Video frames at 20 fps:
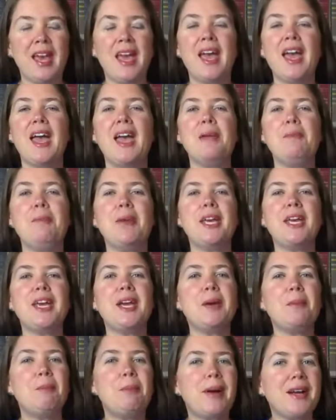and making a
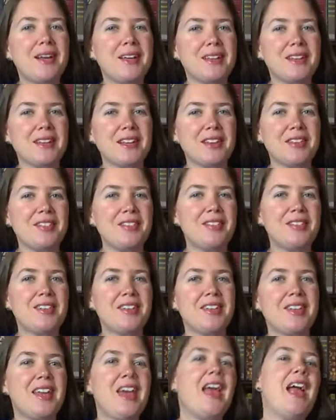bucket list
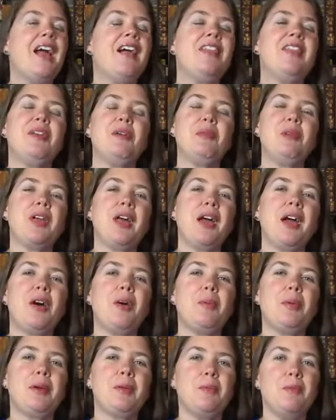that will help
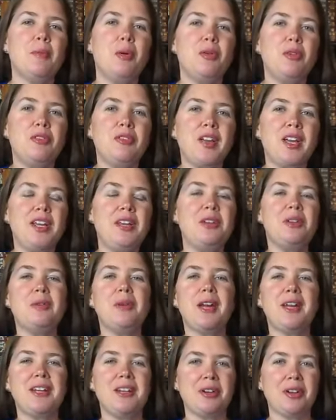motivate you
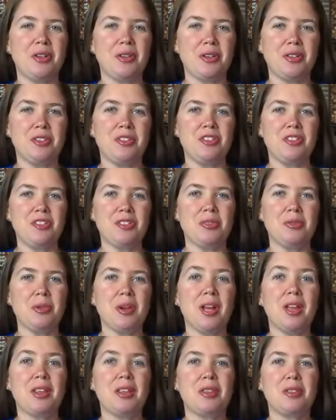and encourage you
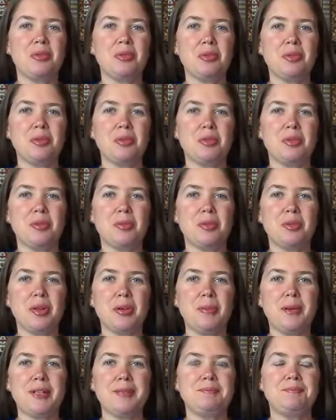through deployment.